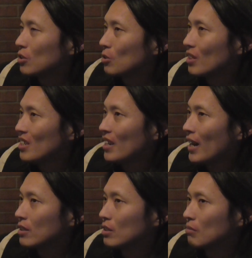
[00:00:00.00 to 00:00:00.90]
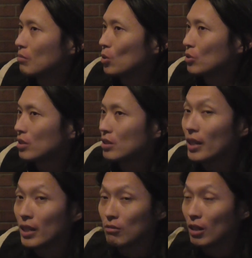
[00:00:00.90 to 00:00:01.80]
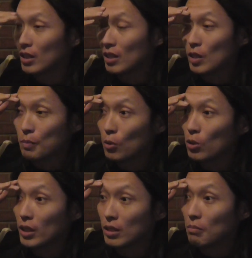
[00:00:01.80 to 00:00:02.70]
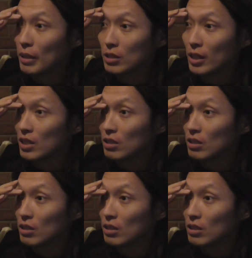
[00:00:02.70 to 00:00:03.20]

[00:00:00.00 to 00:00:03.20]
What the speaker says: so he has the most say, right? In his book, he did mention that